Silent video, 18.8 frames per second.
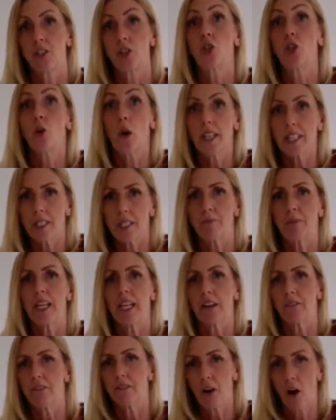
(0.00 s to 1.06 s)
joints
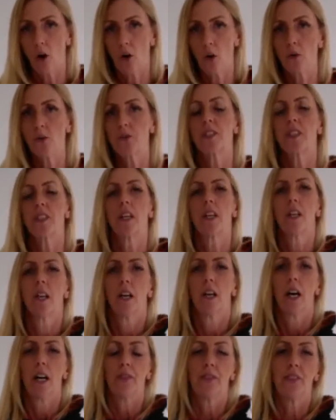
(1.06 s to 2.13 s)
being involved,
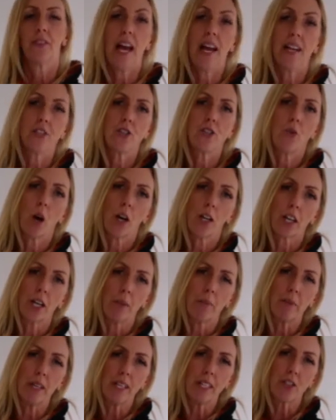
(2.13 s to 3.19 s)
then you are going
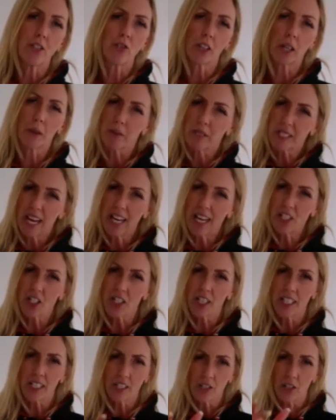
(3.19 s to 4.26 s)
to be struggling
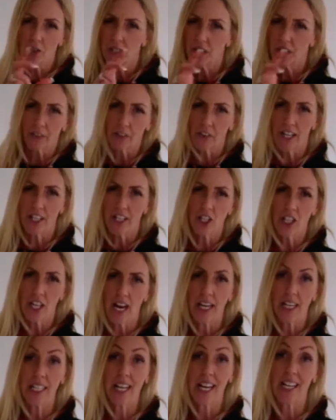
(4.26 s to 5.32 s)
potentially to
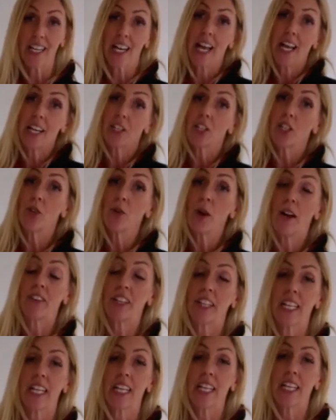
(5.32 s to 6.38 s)
differentiate unless you have
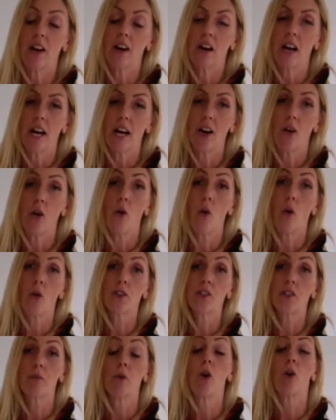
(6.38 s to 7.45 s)
a keen eye or
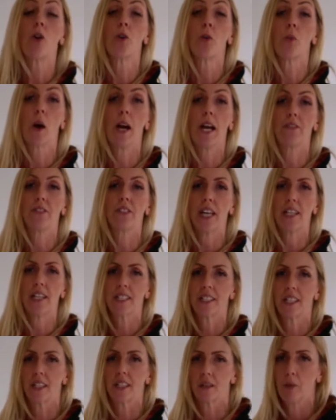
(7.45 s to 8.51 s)
some other way of
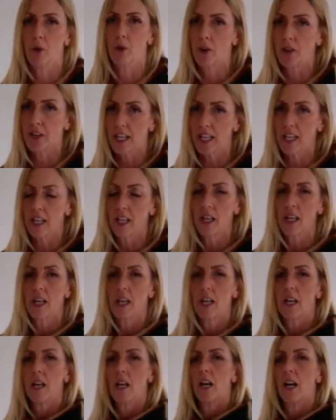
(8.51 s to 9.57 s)
testing the body.
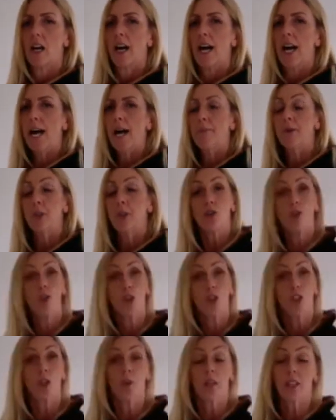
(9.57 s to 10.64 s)
You
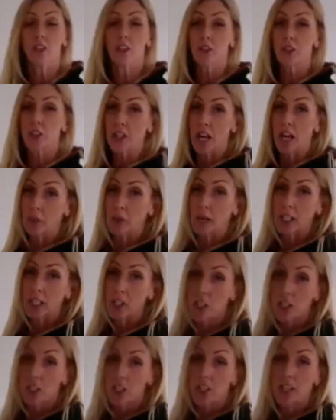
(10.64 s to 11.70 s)
could do it in the other
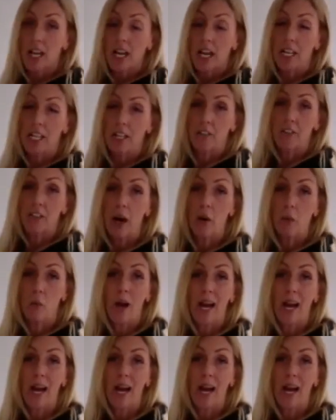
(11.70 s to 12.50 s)
direction, and if that